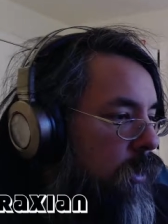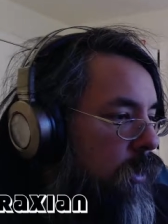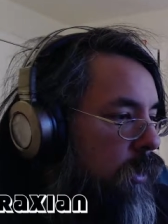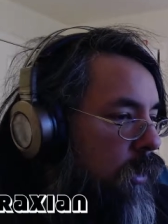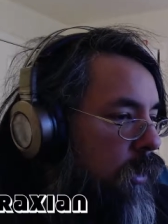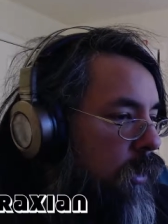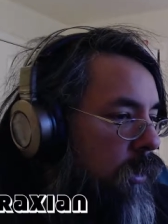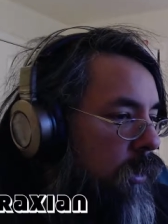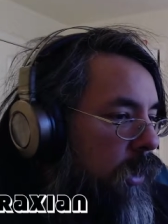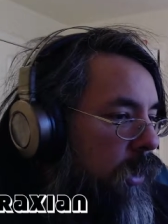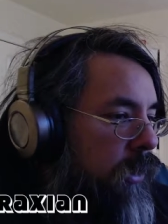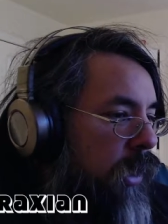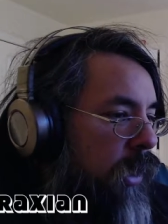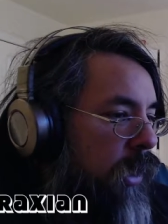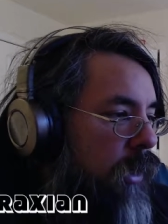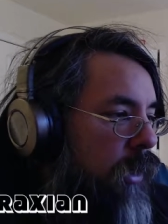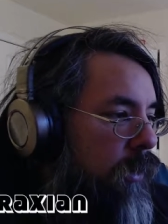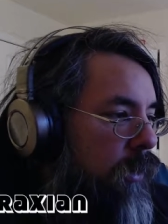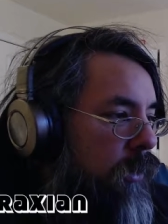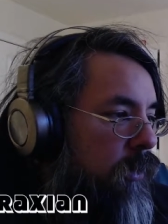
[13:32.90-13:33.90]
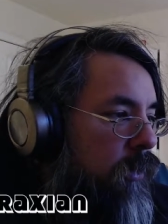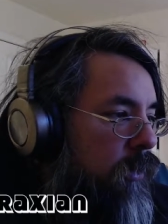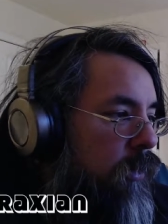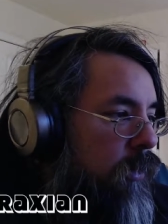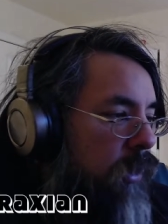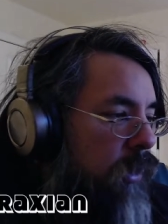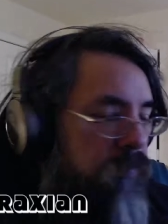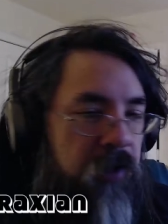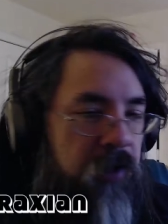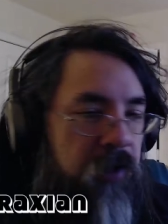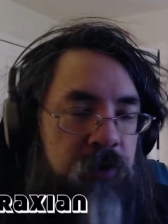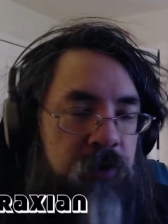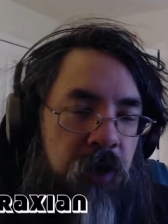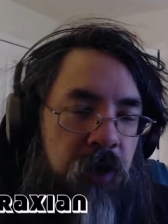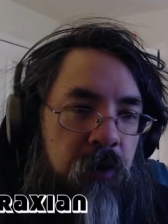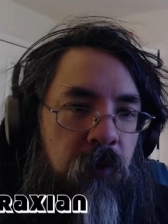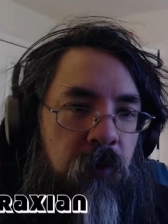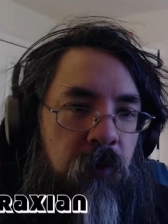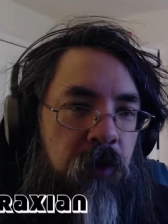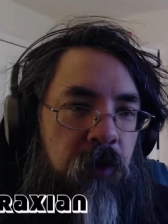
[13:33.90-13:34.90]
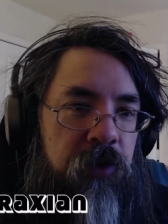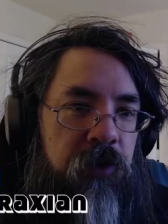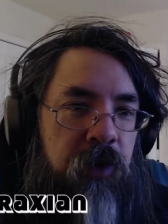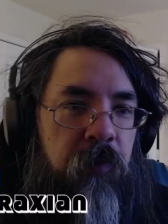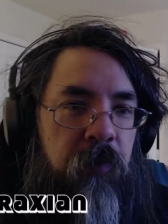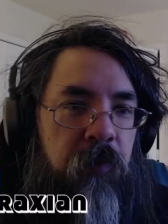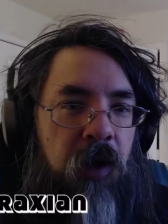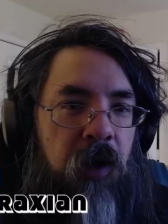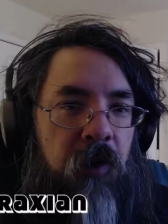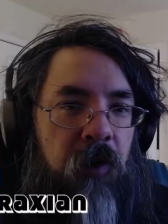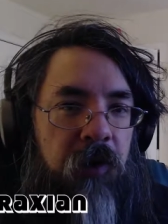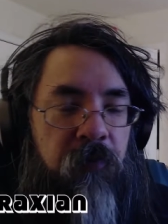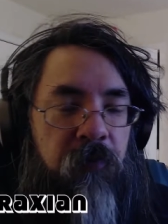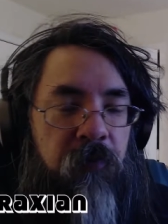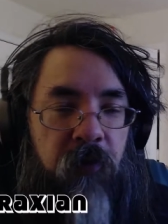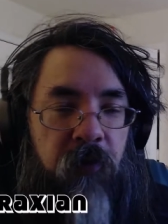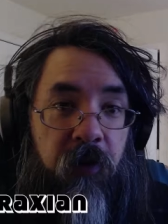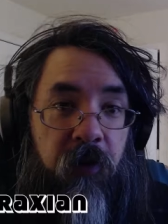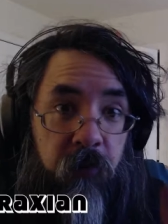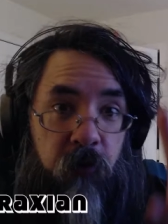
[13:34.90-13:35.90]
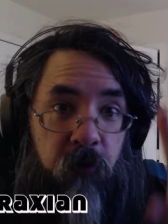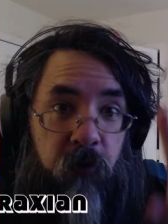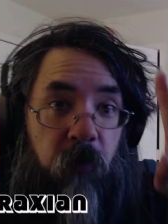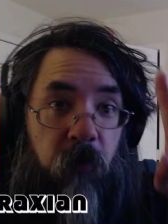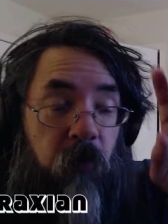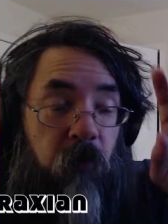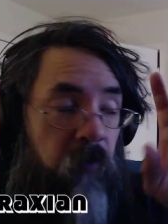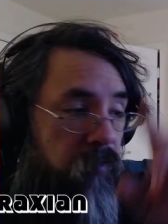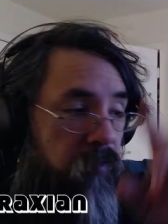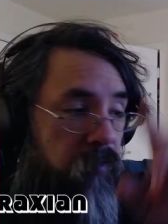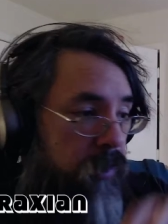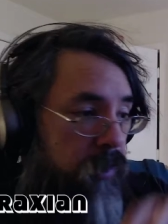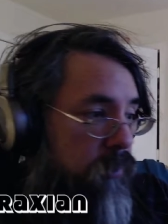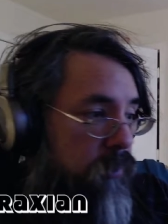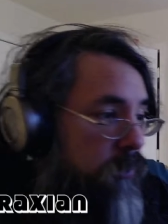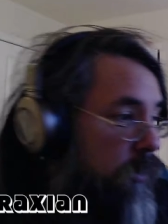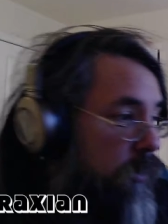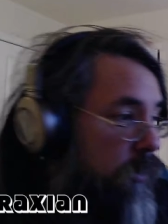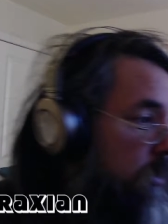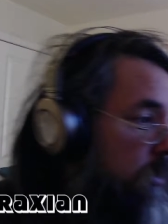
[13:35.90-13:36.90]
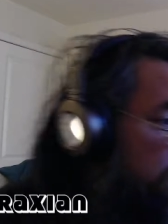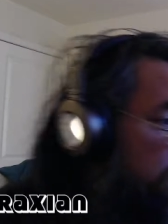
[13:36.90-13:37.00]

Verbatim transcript: All right, now they're all Avengers headquarters, and they're probably for the quote unquote final assault. Let me